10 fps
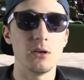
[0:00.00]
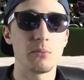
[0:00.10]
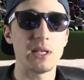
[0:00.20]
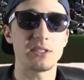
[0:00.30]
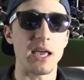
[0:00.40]

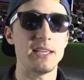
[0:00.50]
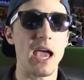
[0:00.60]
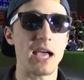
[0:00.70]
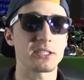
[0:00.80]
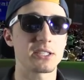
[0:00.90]
Please say
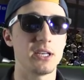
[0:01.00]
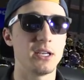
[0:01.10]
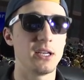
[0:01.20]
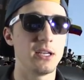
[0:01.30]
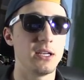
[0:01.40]
yes.
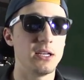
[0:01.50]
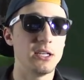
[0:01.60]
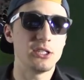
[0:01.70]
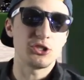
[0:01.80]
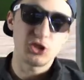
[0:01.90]

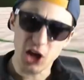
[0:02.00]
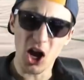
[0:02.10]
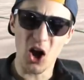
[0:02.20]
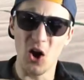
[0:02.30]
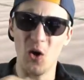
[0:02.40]

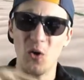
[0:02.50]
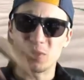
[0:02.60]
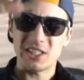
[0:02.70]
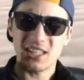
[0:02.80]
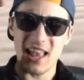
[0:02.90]
Joe
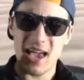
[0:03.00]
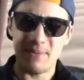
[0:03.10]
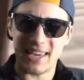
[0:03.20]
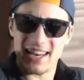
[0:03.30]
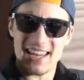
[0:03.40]
slamming it